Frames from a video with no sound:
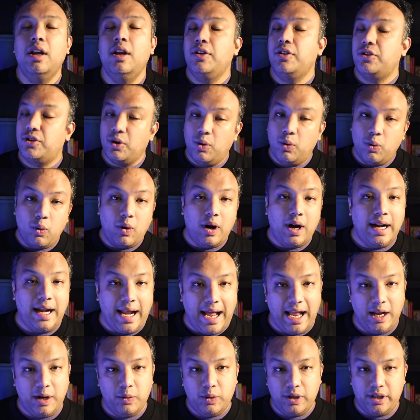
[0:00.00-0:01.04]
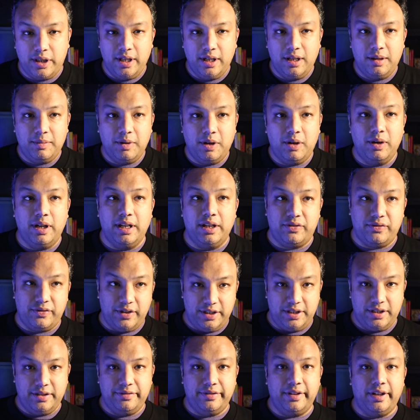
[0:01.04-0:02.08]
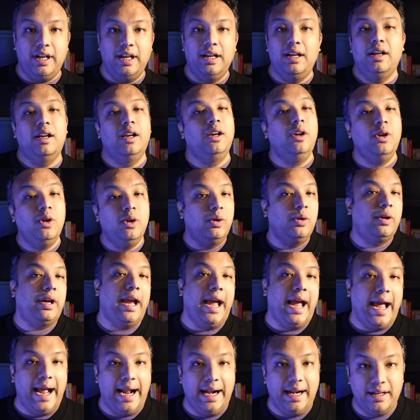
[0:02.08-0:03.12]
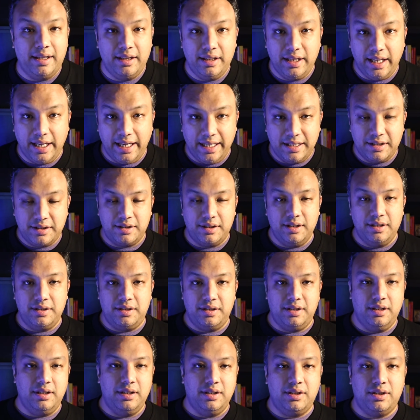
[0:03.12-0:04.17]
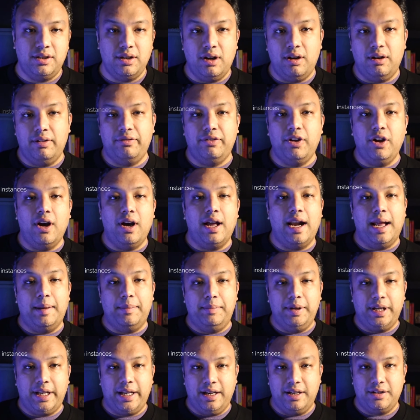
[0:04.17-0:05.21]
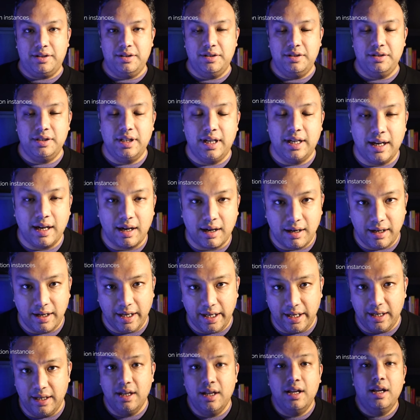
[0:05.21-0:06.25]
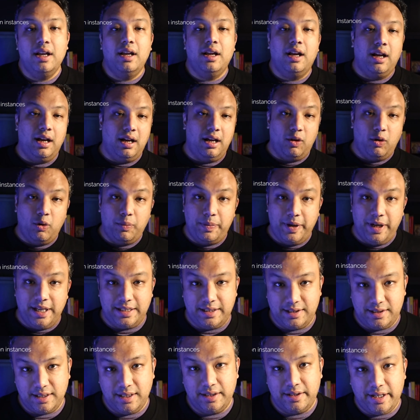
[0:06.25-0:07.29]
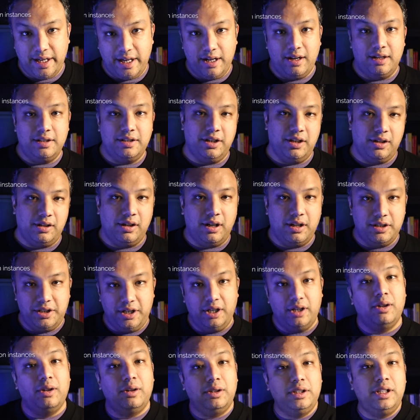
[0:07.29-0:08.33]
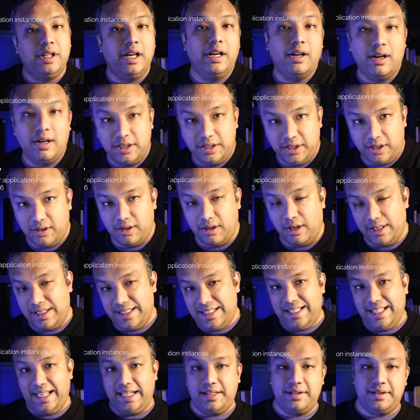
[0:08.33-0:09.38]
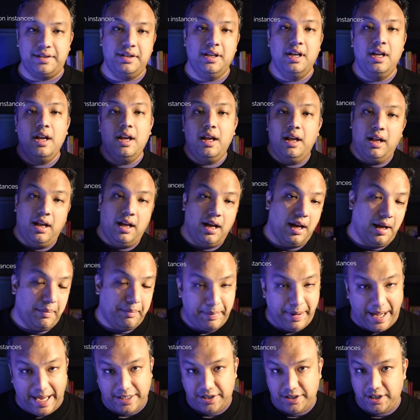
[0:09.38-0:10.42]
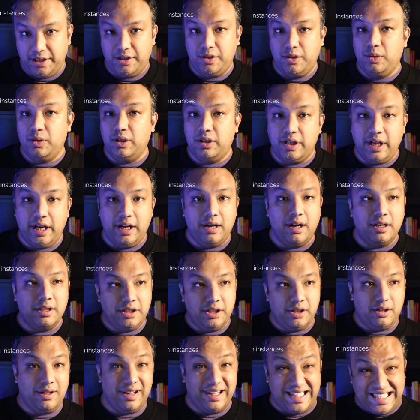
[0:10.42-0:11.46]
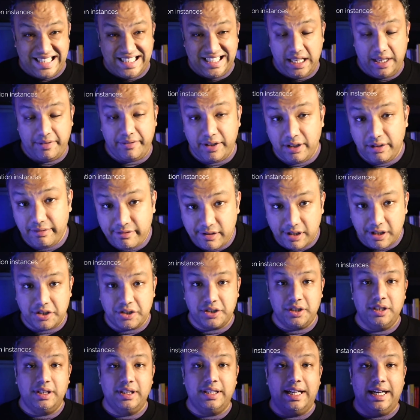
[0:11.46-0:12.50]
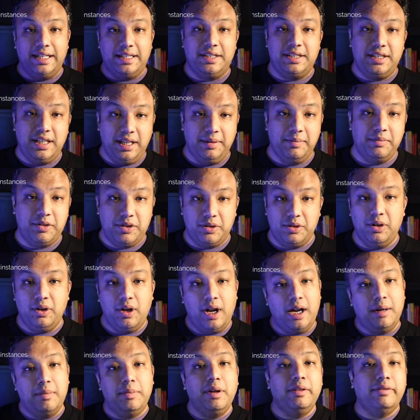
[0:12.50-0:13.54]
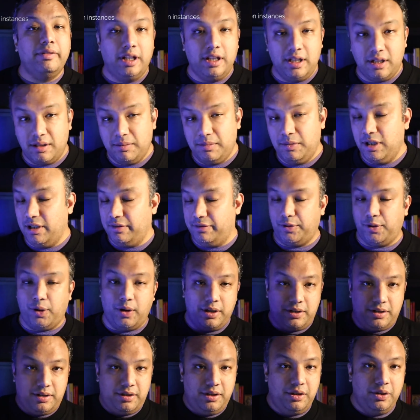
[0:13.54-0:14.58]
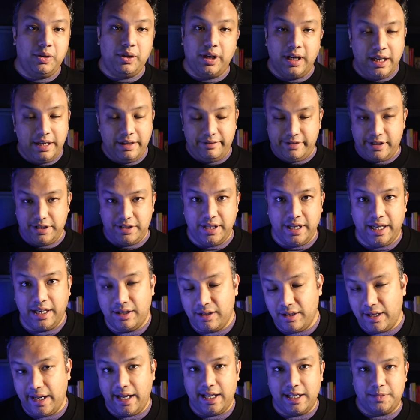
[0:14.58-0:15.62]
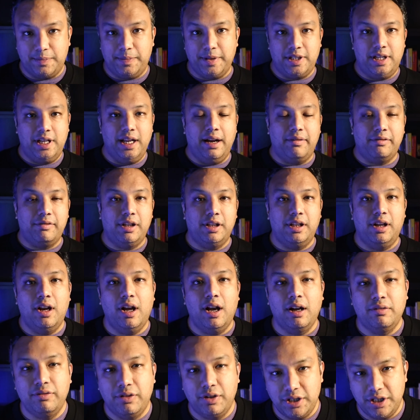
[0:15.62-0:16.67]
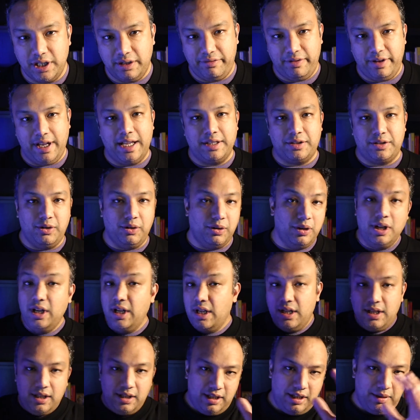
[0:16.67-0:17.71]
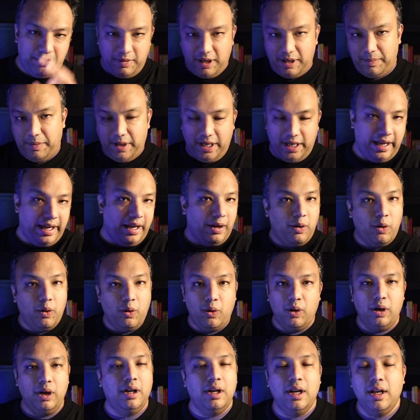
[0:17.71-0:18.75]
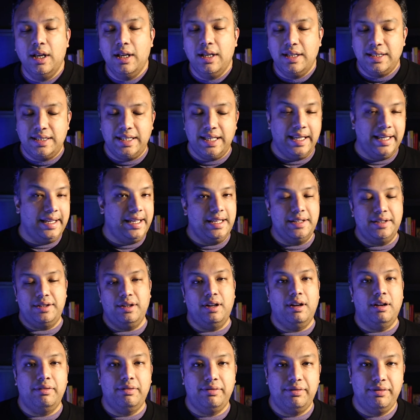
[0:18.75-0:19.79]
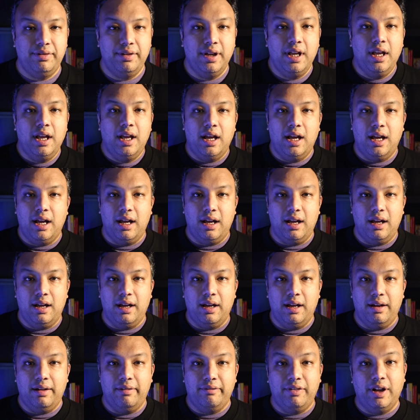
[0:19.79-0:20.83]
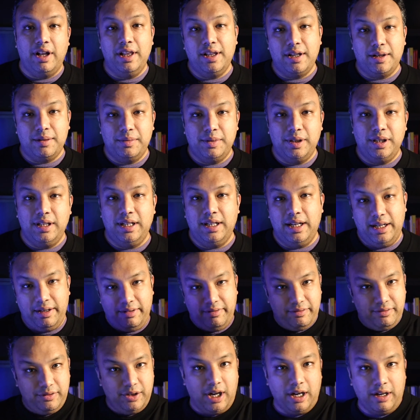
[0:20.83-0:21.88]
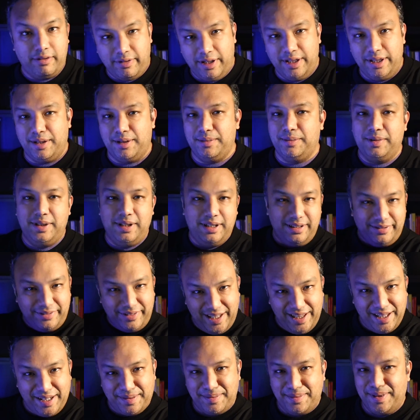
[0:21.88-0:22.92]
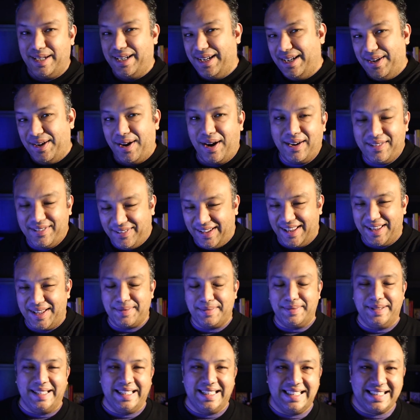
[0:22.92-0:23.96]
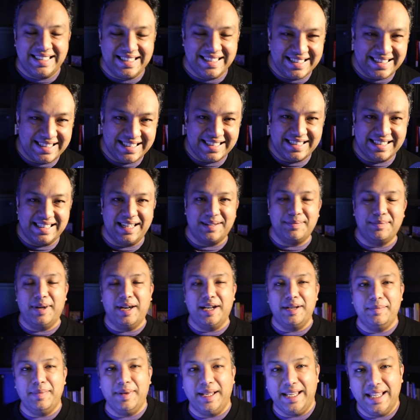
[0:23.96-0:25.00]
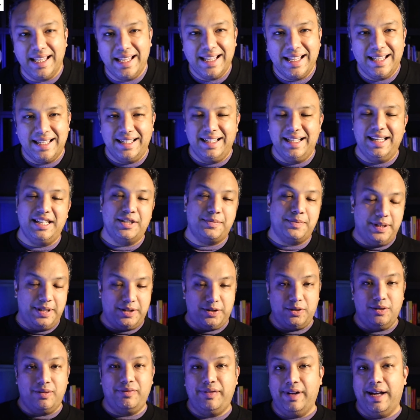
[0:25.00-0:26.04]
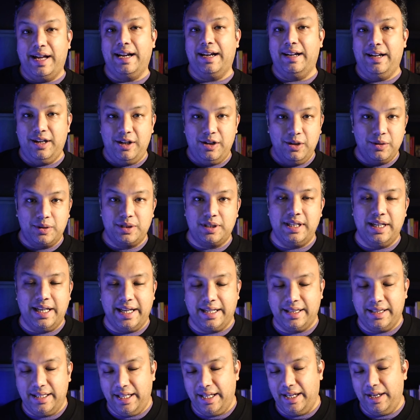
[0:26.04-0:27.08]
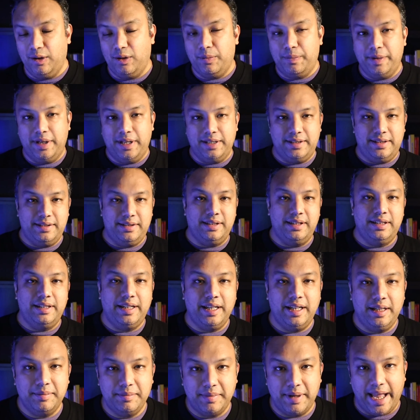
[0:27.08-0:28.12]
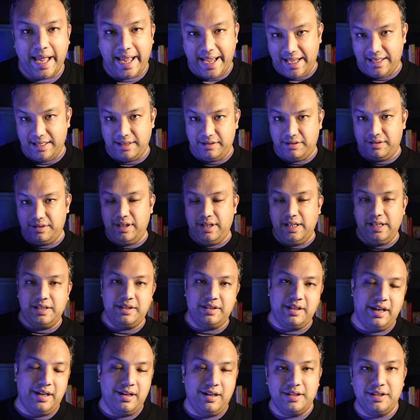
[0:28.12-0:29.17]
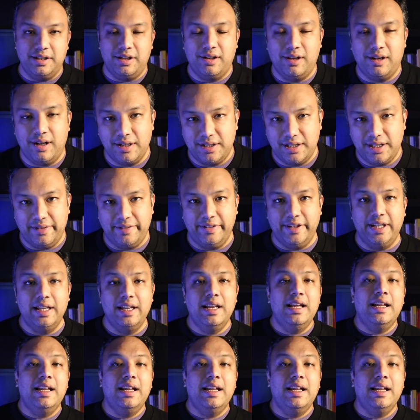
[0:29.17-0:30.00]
So what I would think about is first of all, look at the instances of your applications that are running uh, OpenSSL 3.0.0 to 3.0.6. Uh, patch it to the 3.0.7 version that seems to not be vulnerable. Of course, you can never say today, especially after the log4j fiasco. There may be a whole series of uh, vulnerable and not vulnerable and vulnerable and not vulnerable instances that might be released. But so far, it looks like the OpenSSL team has released 3.0.7